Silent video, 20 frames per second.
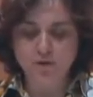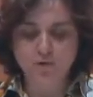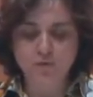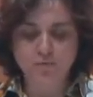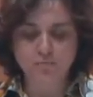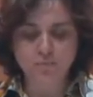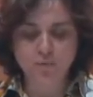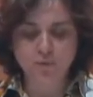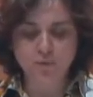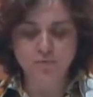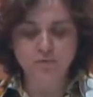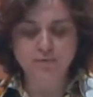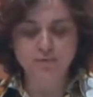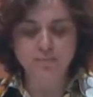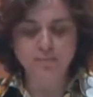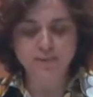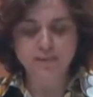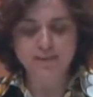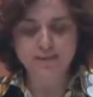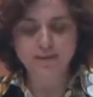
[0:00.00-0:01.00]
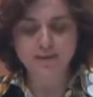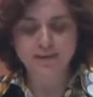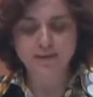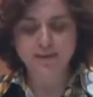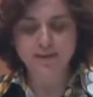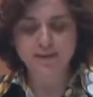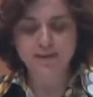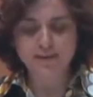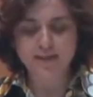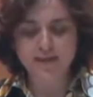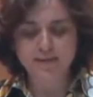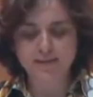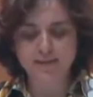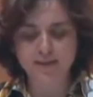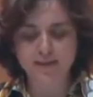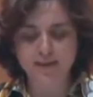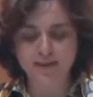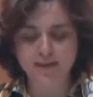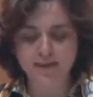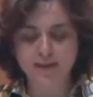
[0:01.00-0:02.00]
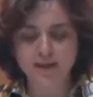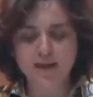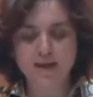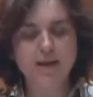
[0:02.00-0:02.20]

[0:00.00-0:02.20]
of both the Byzantine ecclesiastical